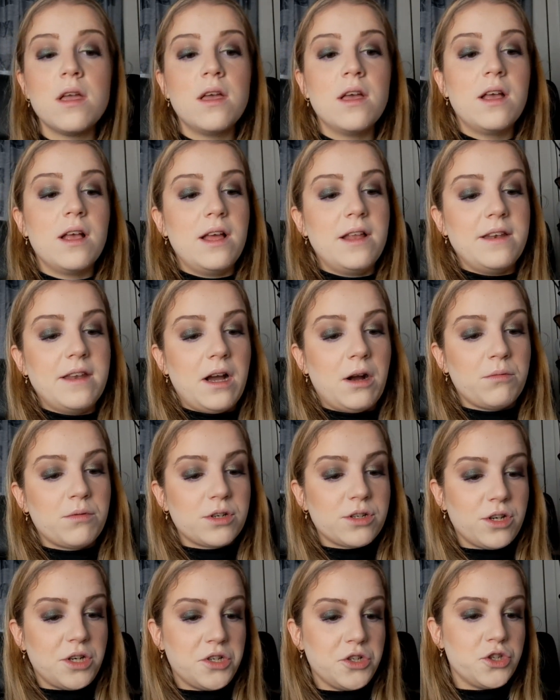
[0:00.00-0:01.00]
And now we're
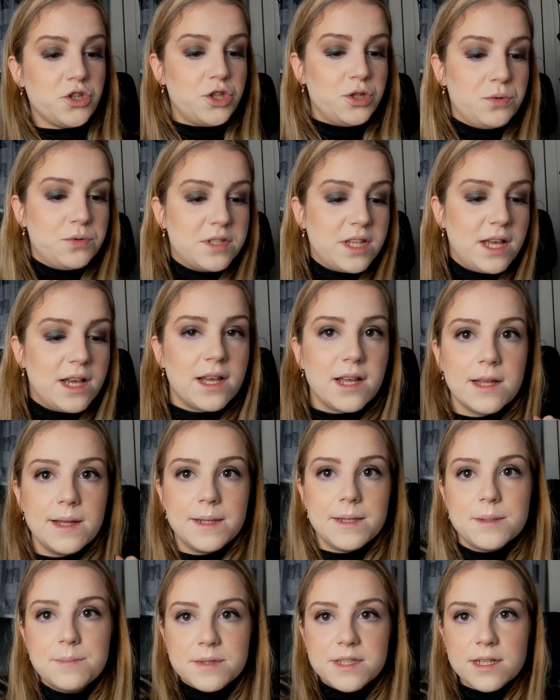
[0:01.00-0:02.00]
going to choose a
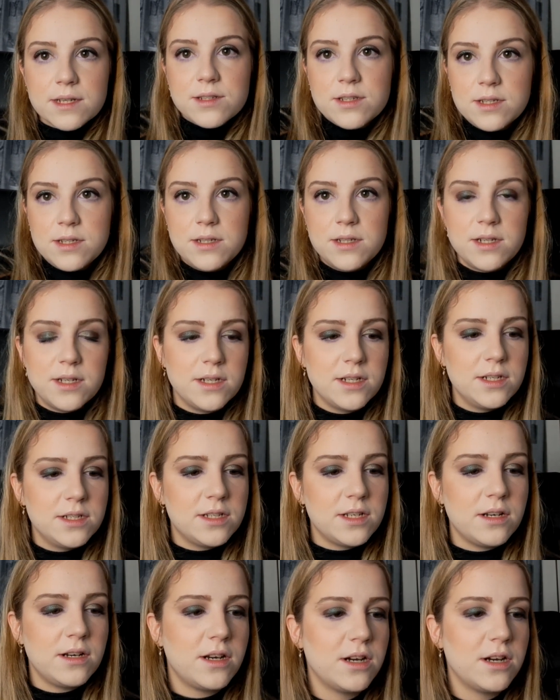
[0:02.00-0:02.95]
lipstick shade.